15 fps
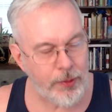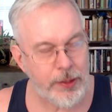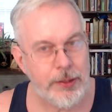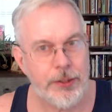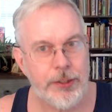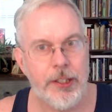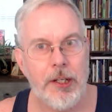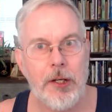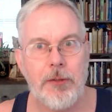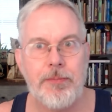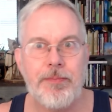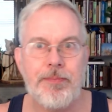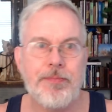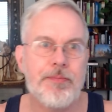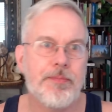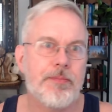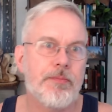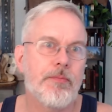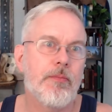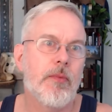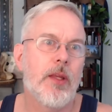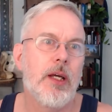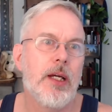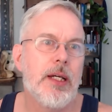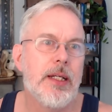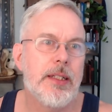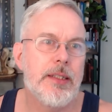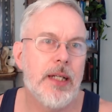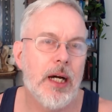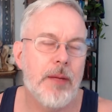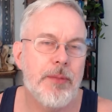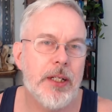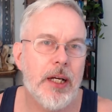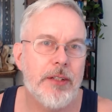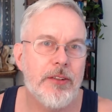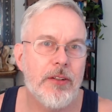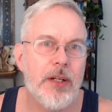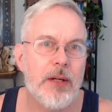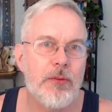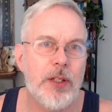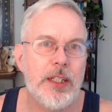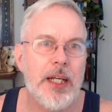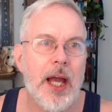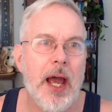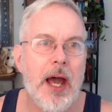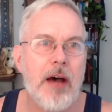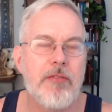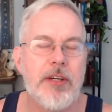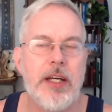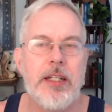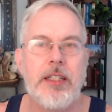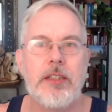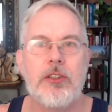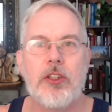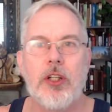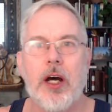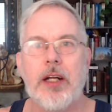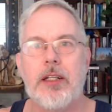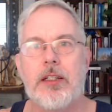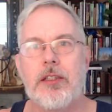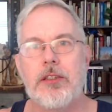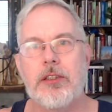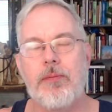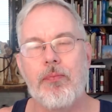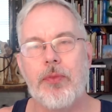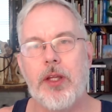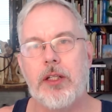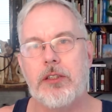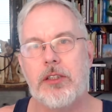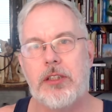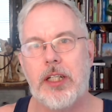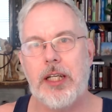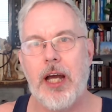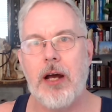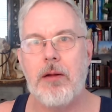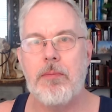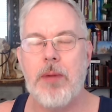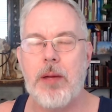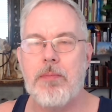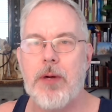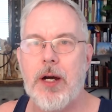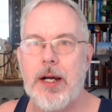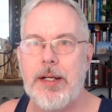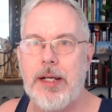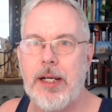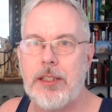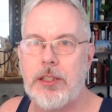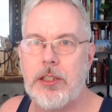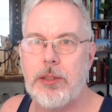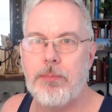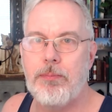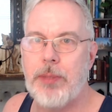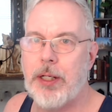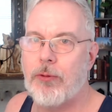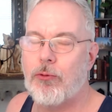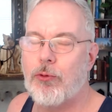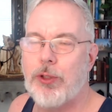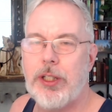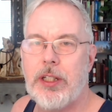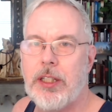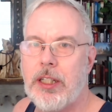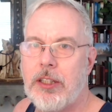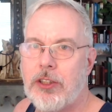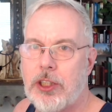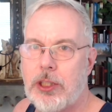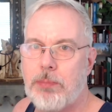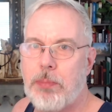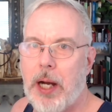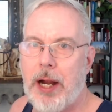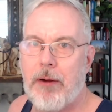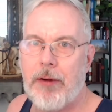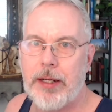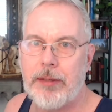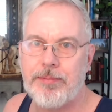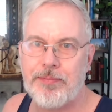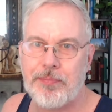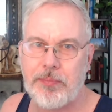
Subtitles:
So, yeah, I mean, I don't really have any Jatakas that stick out in my mind as just being really inspiring.